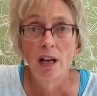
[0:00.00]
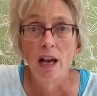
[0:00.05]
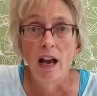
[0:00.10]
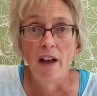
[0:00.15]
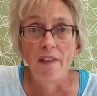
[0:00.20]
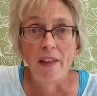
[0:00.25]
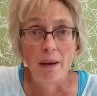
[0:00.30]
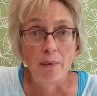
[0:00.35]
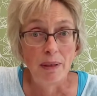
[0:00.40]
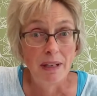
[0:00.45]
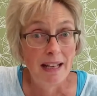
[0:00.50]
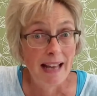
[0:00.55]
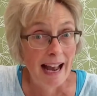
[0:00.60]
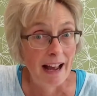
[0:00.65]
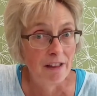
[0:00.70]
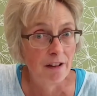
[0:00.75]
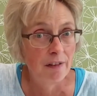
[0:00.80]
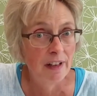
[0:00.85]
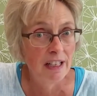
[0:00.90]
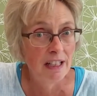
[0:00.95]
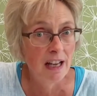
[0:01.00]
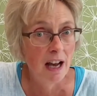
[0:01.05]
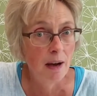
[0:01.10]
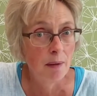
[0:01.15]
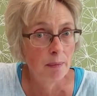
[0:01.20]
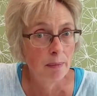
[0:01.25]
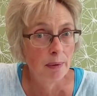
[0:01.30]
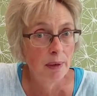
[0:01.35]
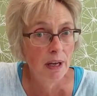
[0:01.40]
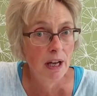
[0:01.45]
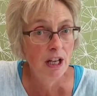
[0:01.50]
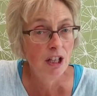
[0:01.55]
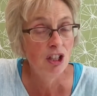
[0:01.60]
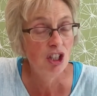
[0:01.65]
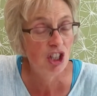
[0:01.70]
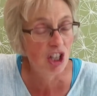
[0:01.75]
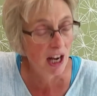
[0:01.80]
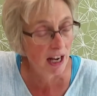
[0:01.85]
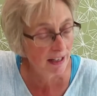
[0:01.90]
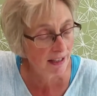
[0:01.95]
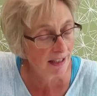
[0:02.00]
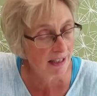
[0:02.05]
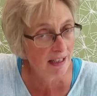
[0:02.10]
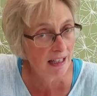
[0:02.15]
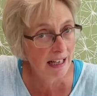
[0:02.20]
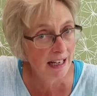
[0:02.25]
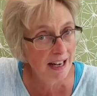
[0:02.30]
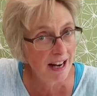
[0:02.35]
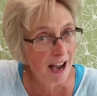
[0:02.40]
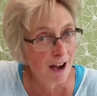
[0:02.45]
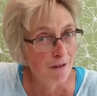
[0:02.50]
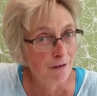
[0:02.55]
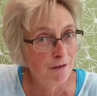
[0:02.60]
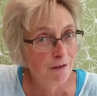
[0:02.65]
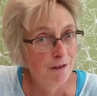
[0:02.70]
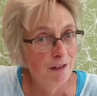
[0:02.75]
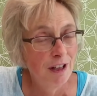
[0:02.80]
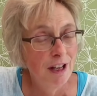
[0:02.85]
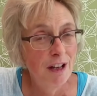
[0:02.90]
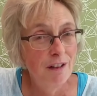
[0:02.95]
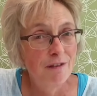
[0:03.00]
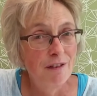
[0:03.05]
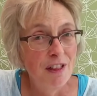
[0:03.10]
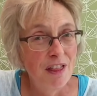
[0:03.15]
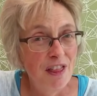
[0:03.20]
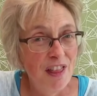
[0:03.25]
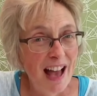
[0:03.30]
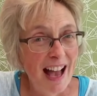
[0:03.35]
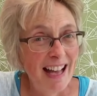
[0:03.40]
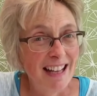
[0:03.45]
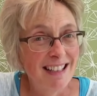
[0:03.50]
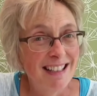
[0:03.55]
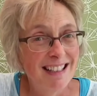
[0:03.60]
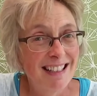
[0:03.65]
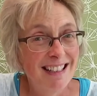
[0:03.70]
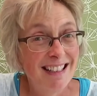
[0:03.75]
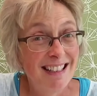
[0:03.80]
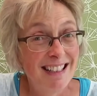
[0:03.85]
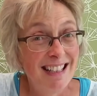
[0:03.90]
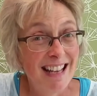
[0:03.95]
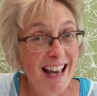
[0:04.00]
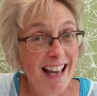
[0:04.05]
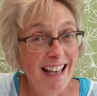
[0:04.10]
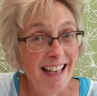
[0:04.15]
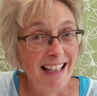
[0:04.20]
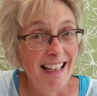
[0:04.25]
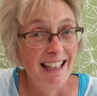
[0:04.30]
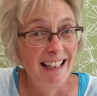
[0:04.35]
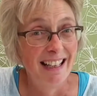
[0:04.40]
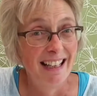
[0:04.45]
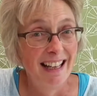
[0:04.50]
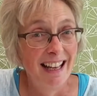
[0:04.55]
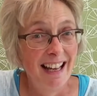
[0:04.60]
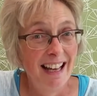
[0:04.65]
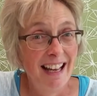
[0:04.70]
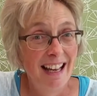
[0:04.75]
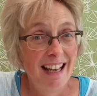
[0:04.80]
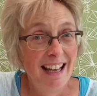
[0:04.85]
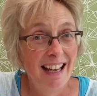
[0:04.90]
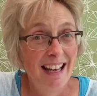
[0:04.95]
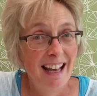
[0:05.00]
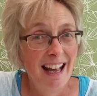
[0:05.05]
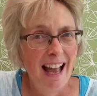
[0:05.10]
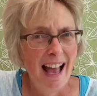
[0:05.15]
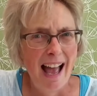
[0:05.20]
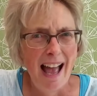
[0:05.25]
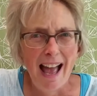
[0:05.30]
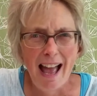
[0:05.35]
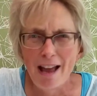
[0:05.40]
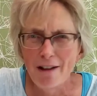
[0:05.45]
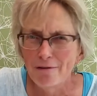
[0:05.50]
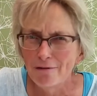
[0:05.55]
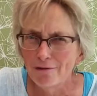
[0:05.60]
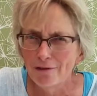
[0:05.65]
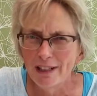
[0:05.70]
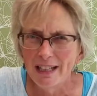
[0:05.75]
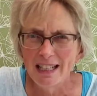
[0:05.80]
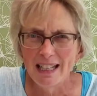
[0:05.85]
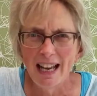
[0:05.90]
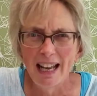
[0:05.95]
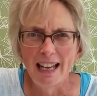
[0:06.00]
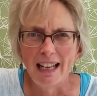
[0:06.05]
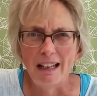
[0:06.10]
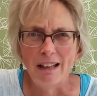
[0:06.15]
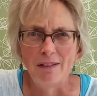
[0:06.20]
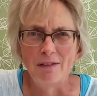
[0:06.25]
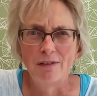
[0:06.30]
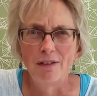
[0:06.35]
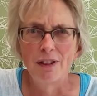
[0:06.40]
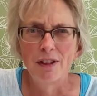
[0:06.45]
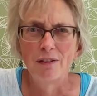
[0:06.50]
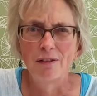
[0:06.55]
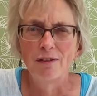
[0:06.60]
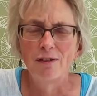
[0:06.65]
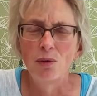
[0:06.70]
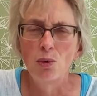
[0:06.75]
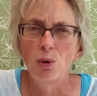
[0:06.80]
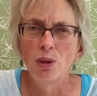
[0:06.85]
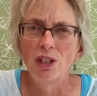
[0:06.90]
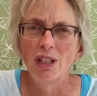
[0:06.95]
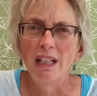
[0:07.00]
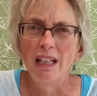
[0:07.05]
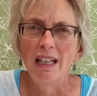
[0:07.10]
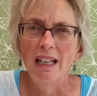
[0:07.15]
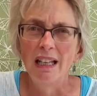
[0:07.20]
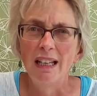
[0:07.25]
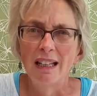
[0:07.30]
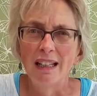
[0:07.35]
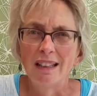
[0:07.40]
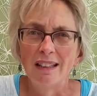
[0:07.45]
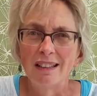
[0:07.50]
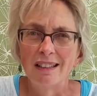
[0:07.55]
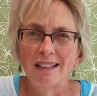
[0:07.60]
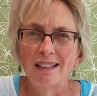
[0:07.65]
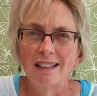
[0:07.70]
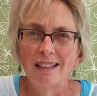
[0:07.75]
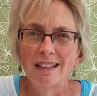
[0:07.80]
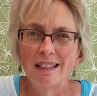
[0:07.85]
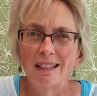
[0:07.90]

and they would gather it up, just enough for that day. Every day for the 40 years.